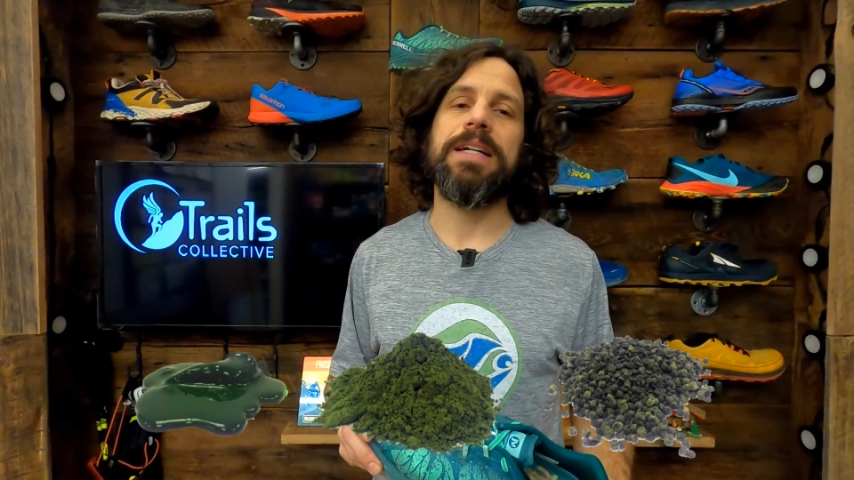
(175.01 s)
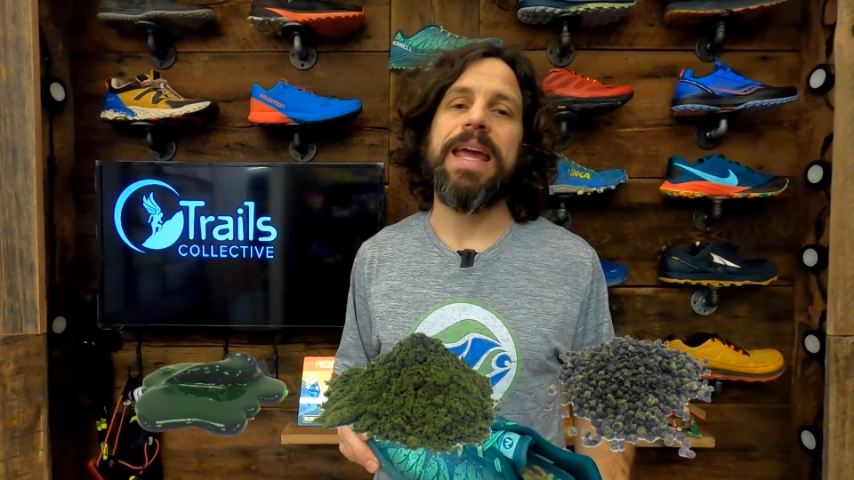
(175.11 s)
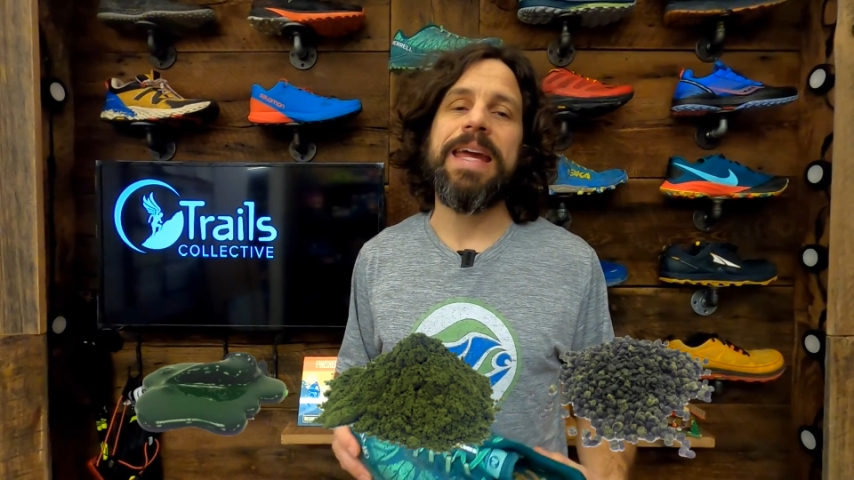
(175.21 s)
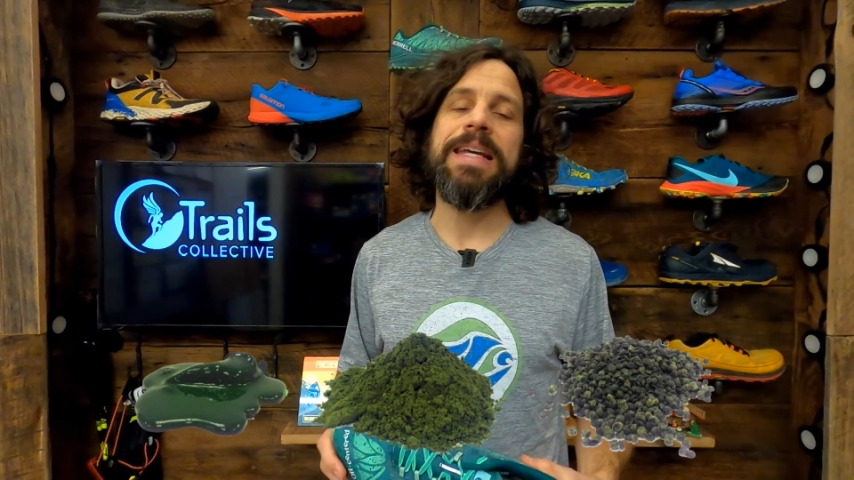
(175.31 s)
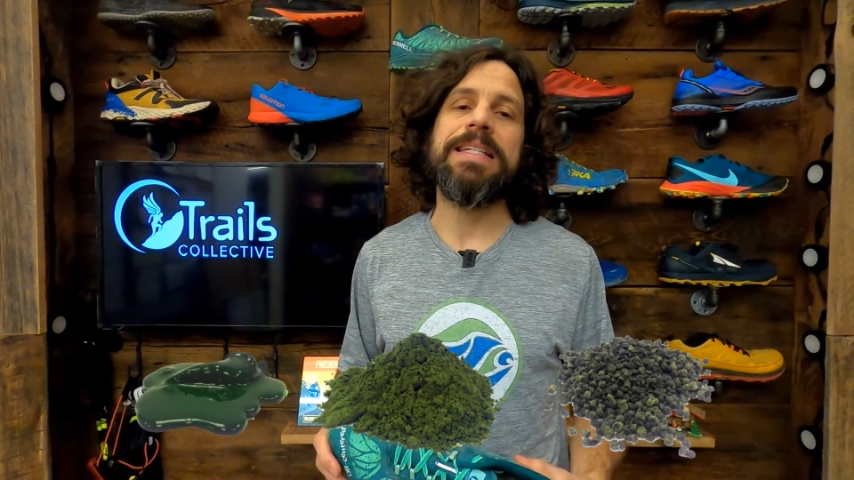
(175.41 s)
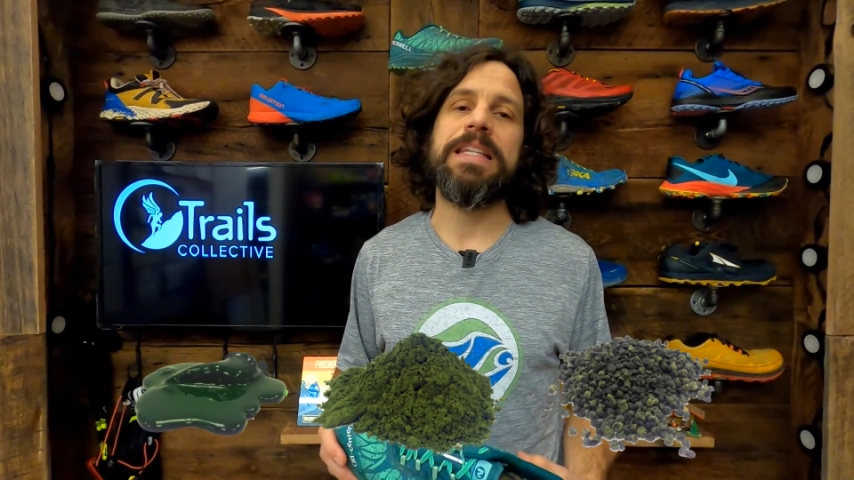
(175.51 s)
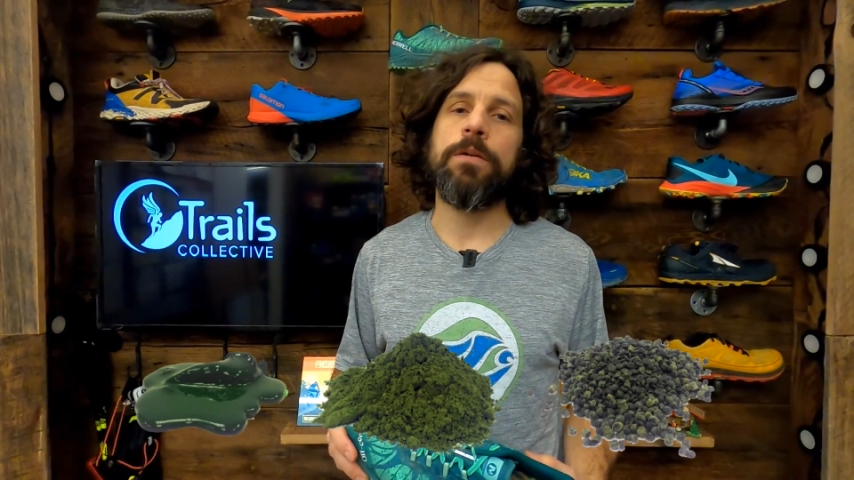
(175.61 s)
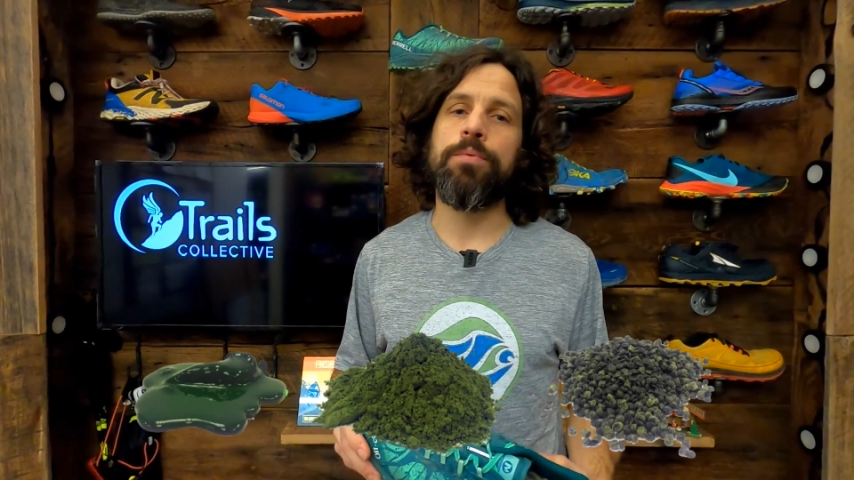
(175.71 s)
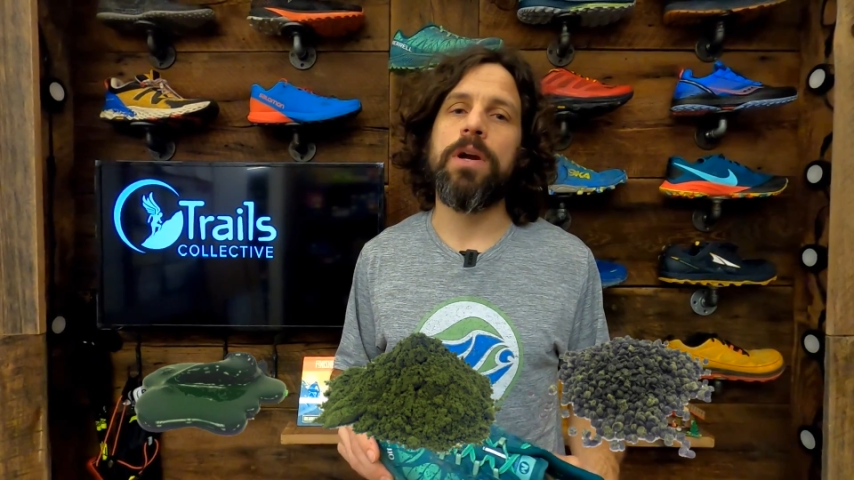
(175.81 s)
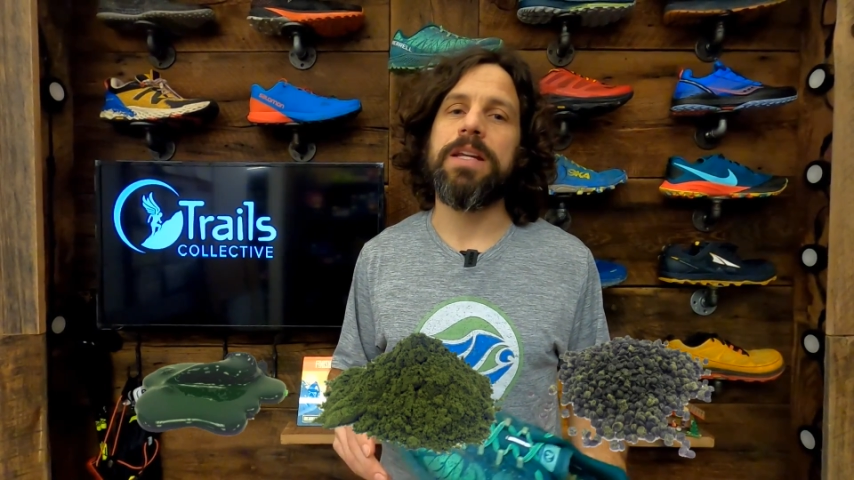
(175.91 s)
aids in
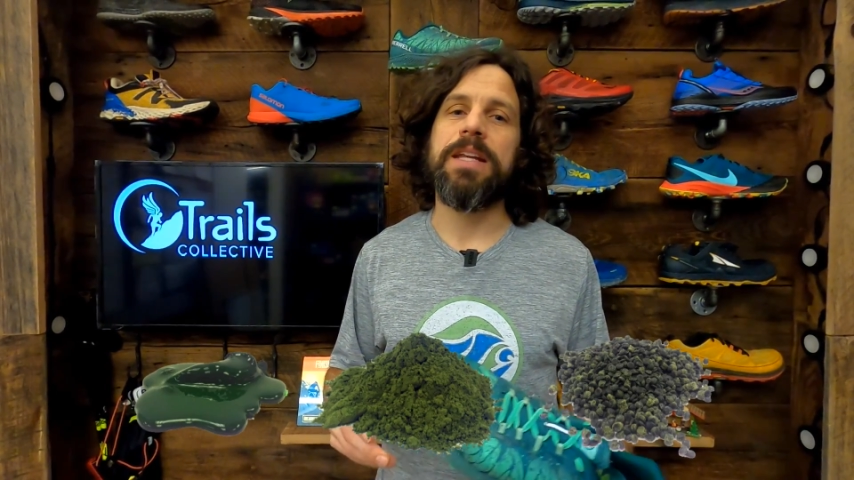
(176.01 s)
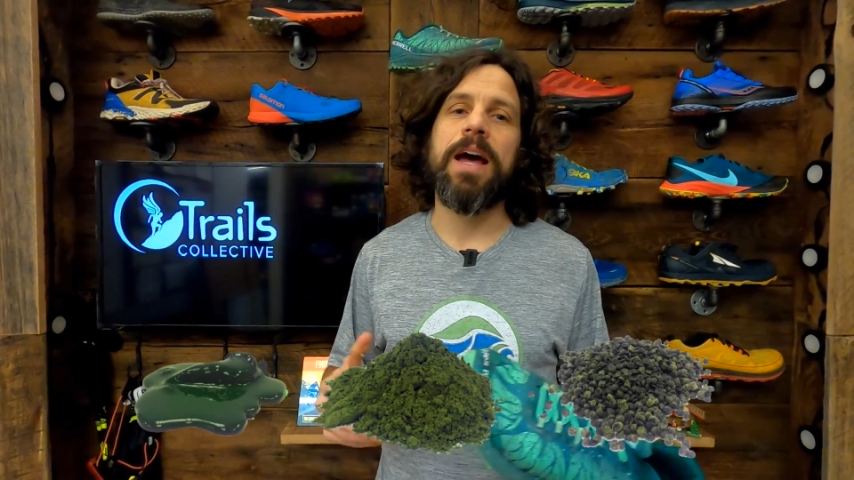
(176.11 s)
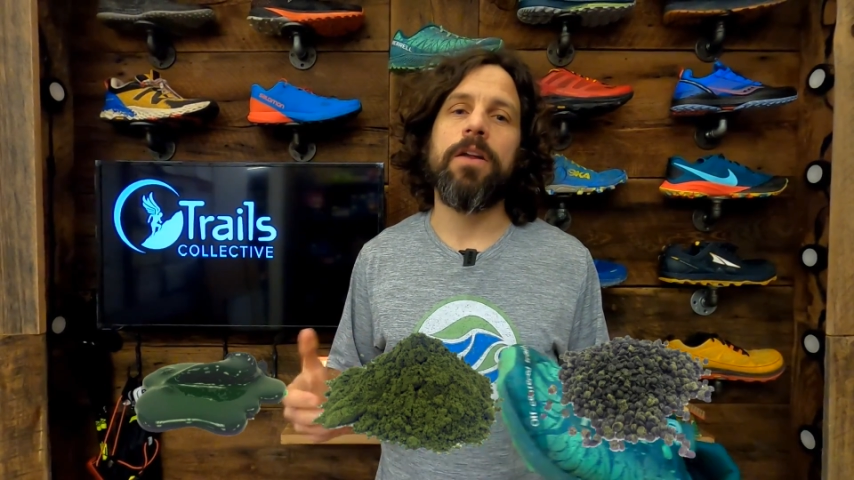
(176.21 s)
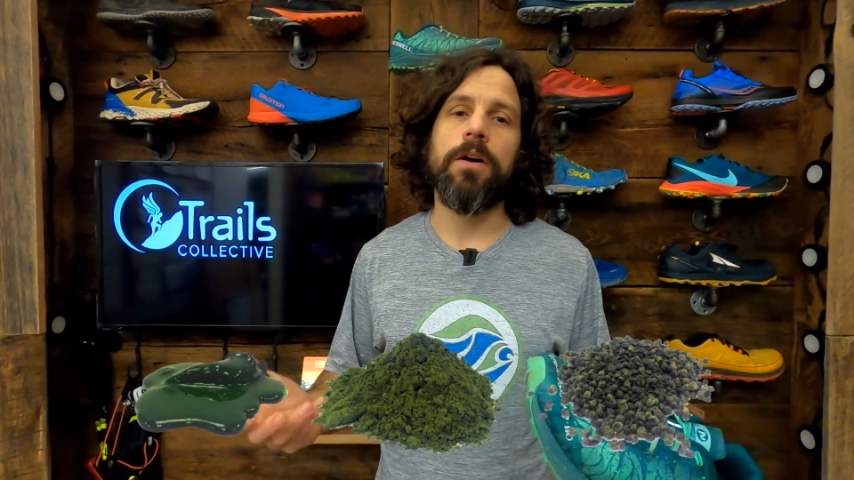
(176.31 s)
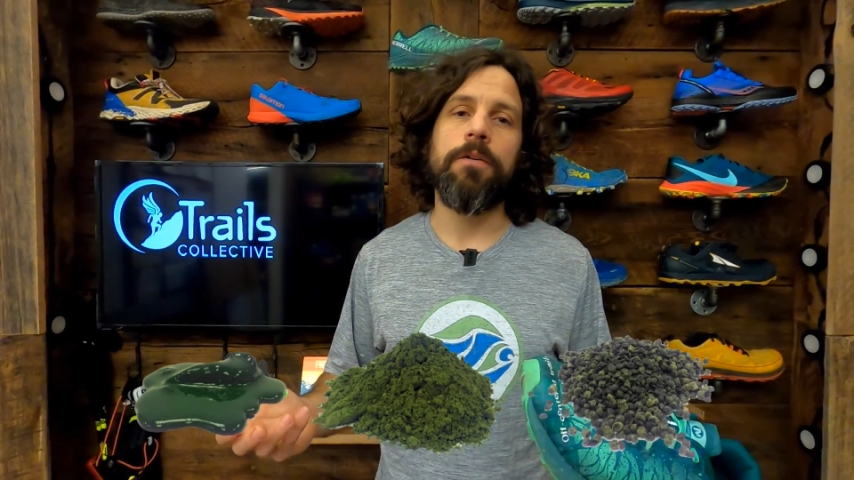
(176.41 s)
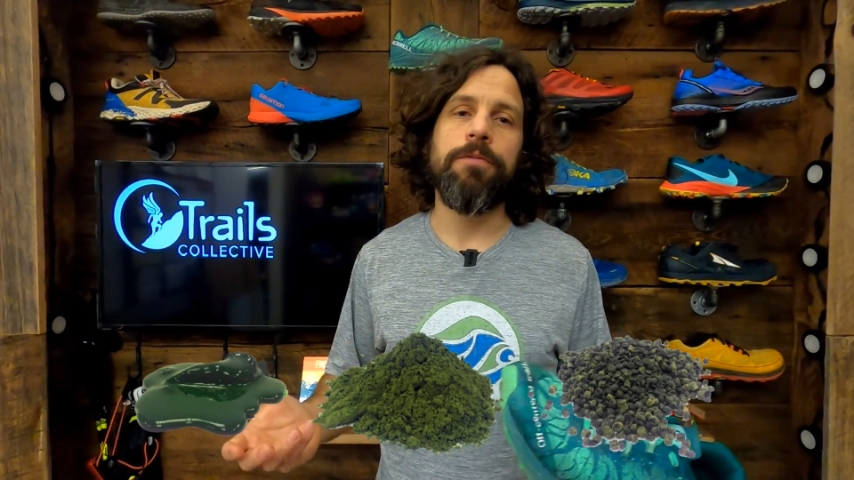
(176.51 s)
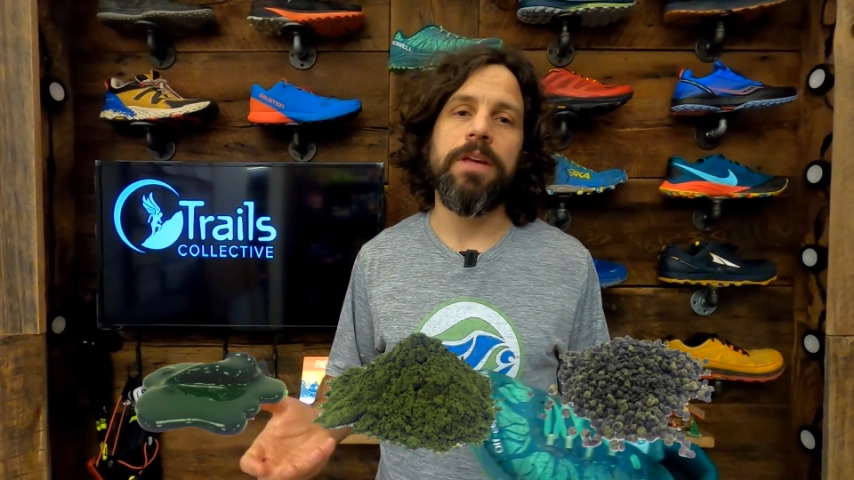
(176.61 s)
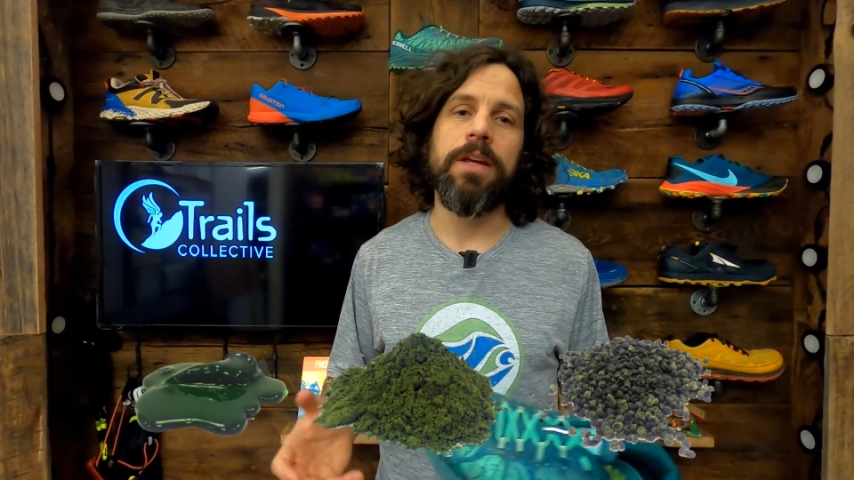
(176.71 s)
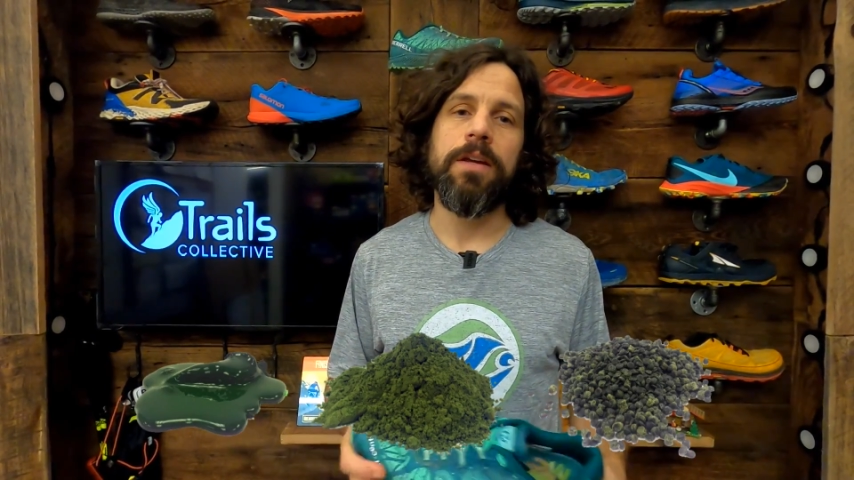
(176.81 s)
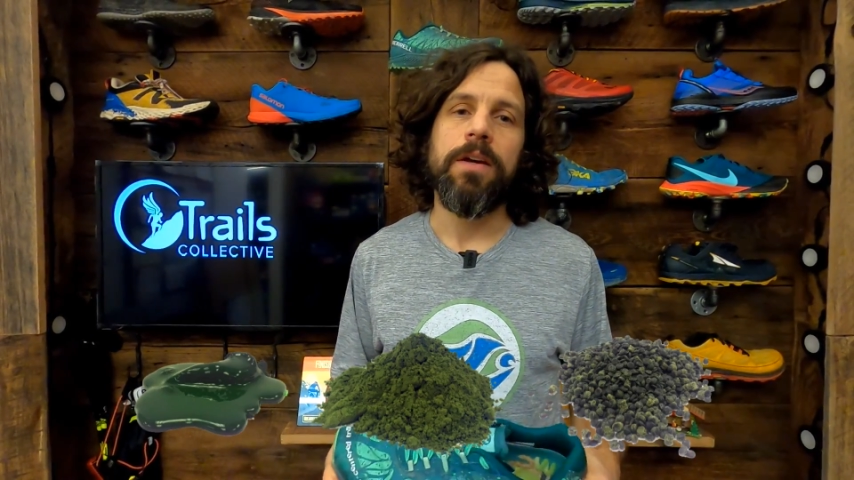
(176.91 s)
the breakdown of
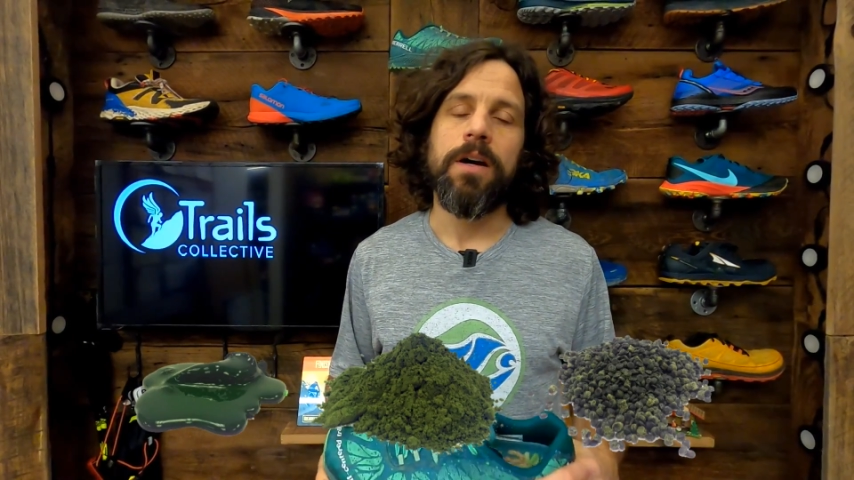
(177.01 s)
the